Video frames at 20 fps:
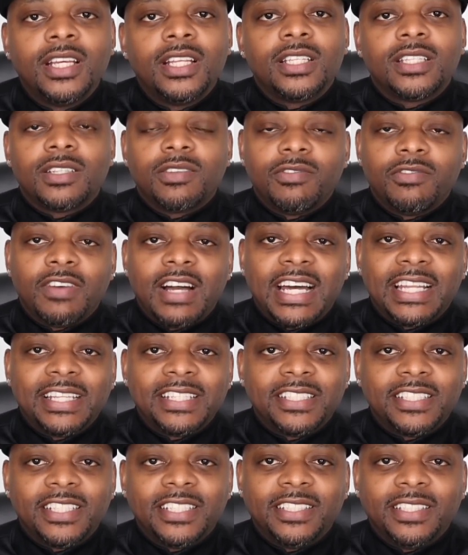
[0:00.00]
some
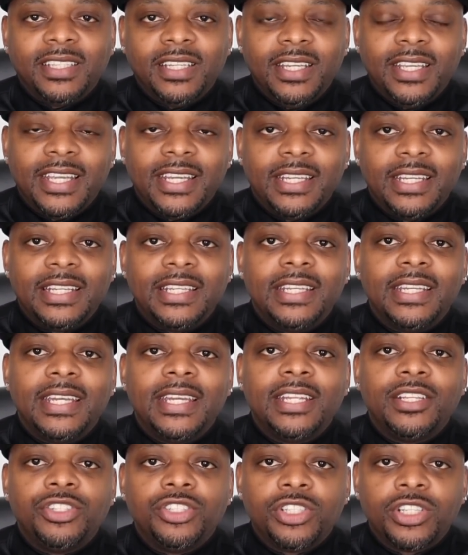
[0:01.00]
volatility, and it
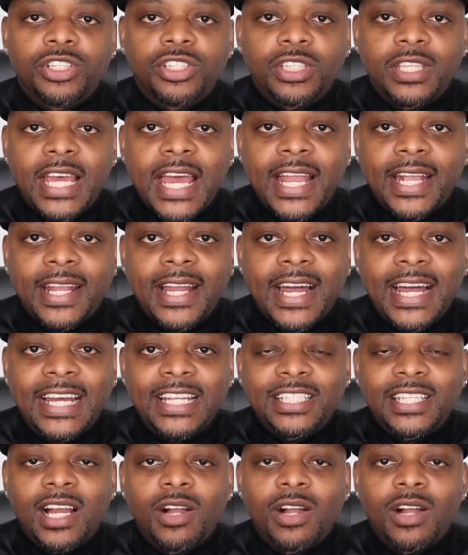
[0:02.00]
did just that, guys.